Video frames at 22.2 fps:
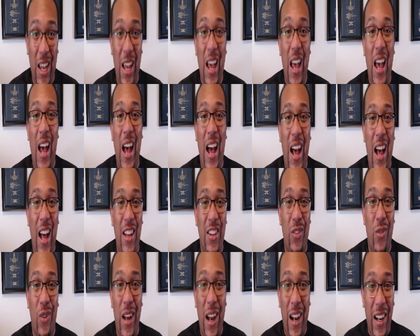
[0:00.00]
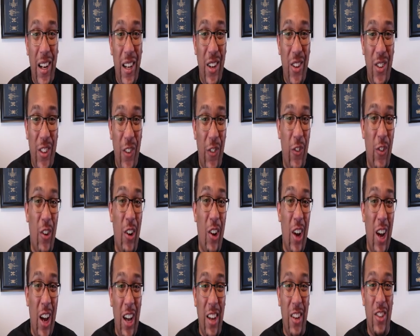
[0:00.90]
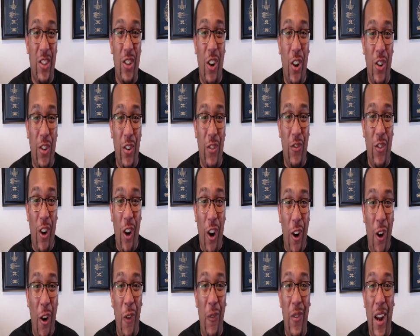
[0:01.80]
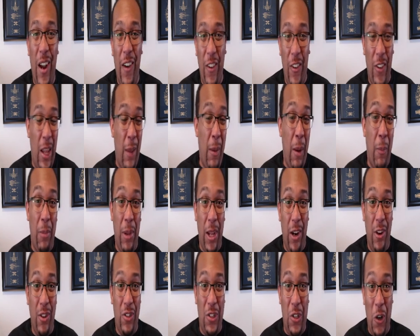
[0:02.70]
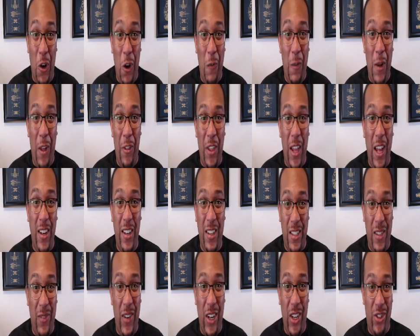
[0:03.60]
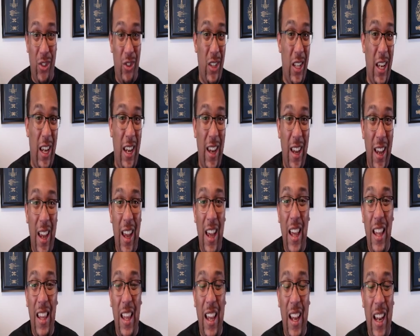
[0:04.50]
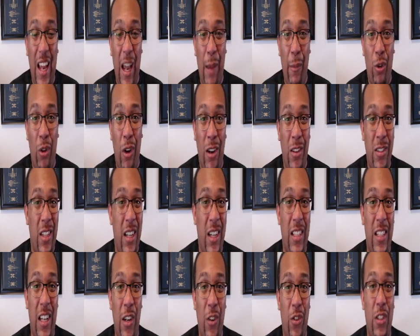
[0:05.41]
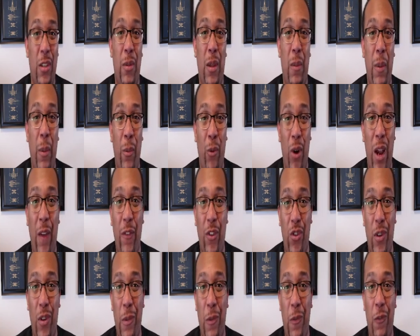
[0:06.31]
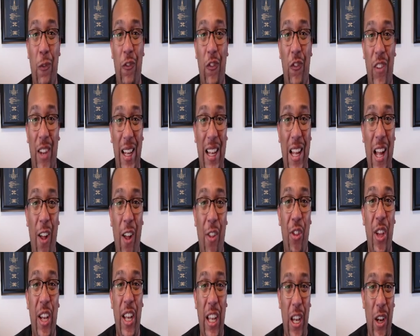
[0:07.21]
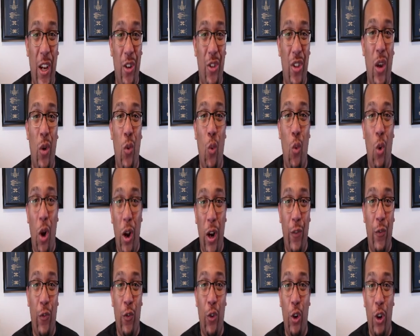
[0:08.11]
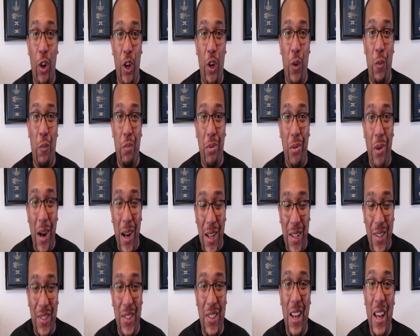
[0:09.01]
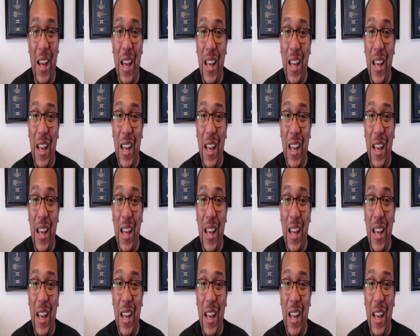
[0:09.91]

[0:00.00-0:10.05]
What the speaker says: So we're not going to use it for Sargent Varro, but I would let my players know about that just to make sure they came across that, because I know some of the people were having trouble filling out the gear they wanted for a good price.